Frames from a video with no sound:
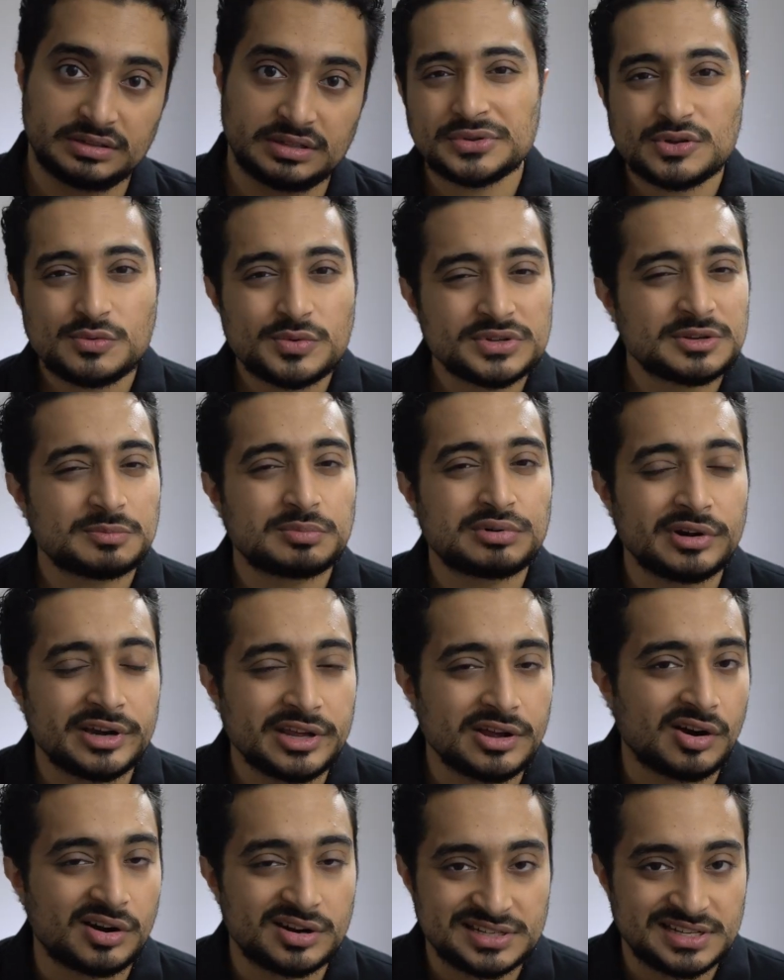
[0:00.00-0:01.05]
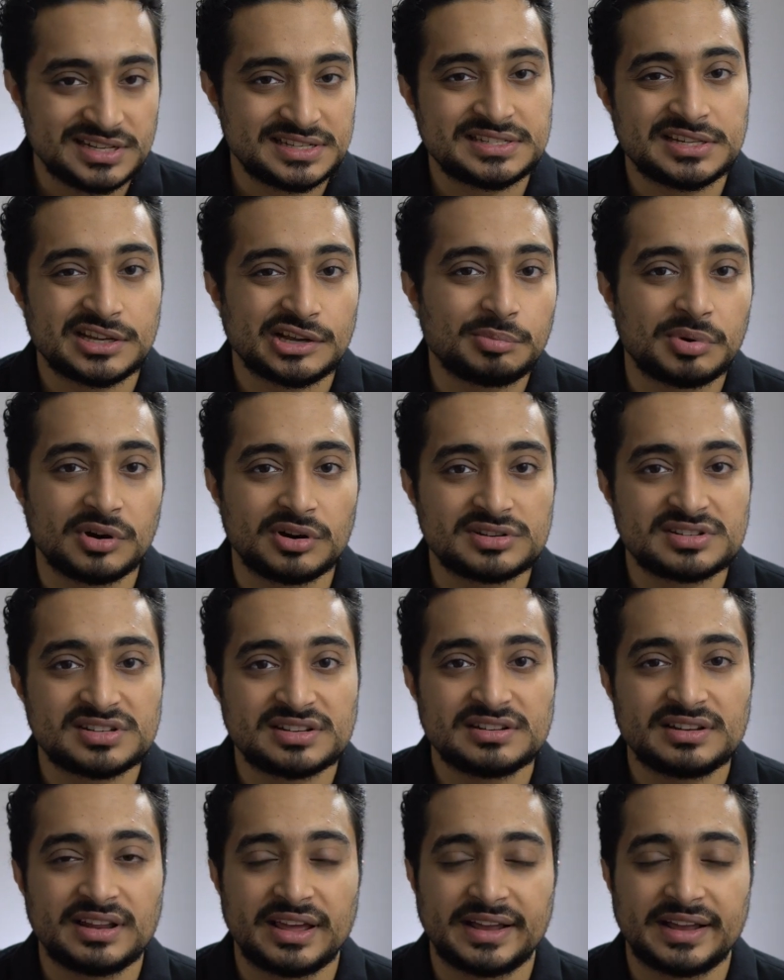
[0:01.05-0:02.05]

I was always a pretty artistic person.